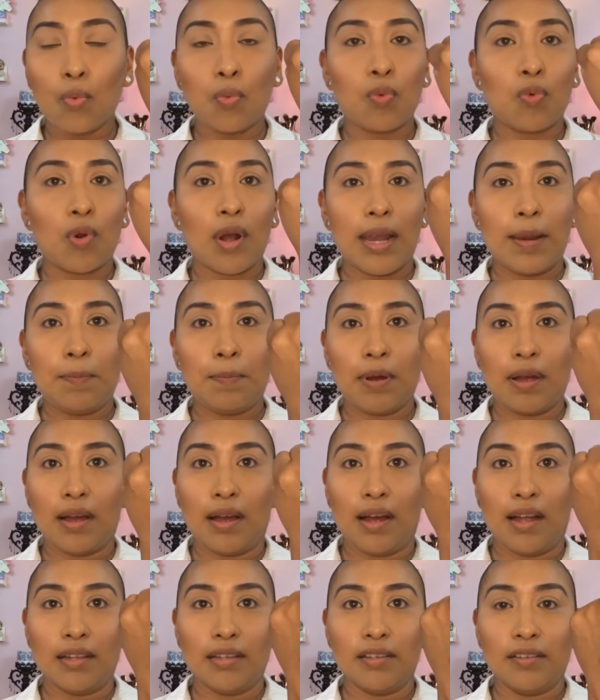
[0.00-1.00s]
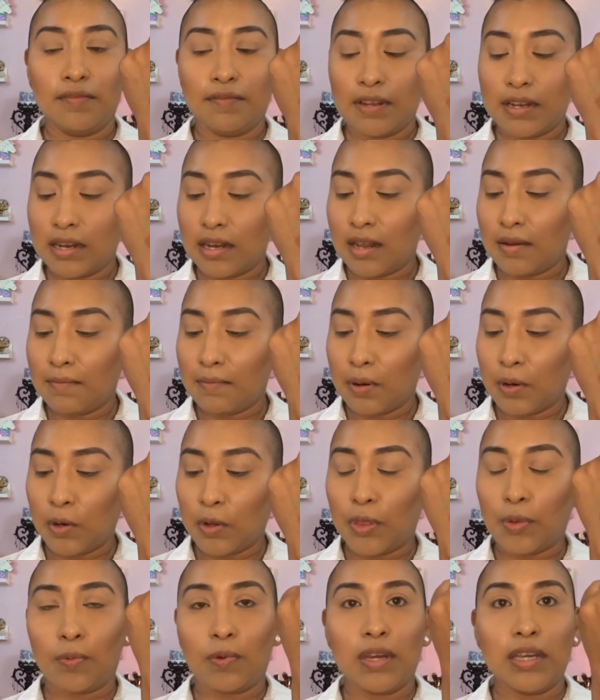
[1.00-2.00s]
Ripe Olive, number
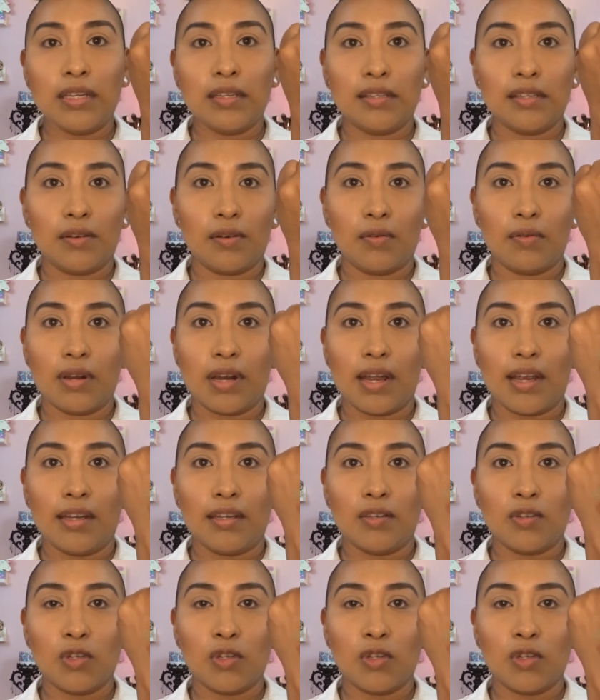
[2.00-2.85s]
309.